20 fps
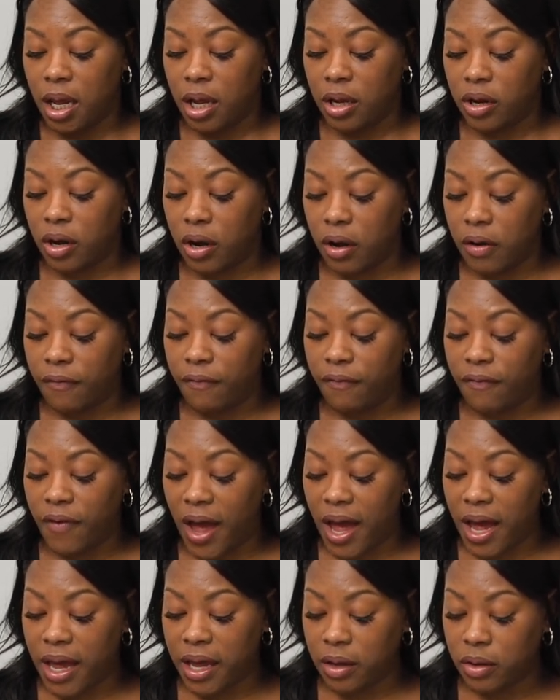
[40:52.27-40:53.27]
your
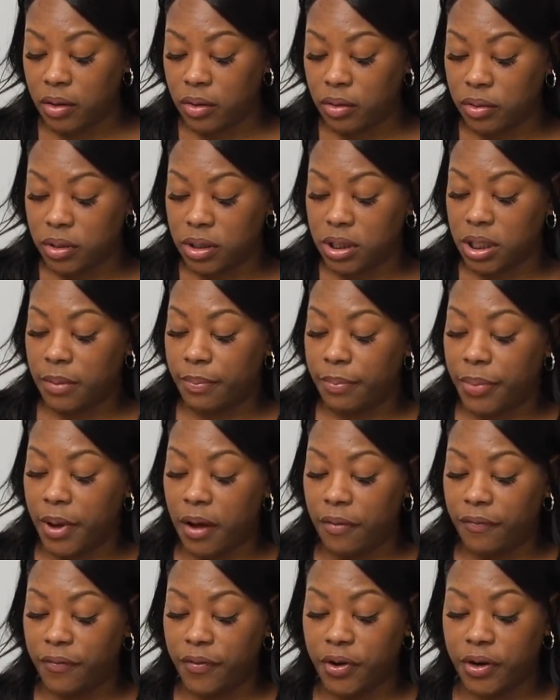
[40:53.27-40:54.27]
files,
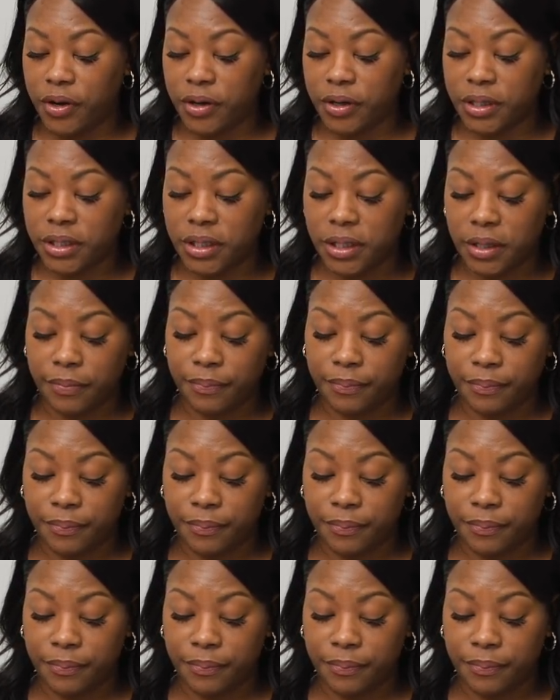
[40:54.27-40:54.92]
buffers,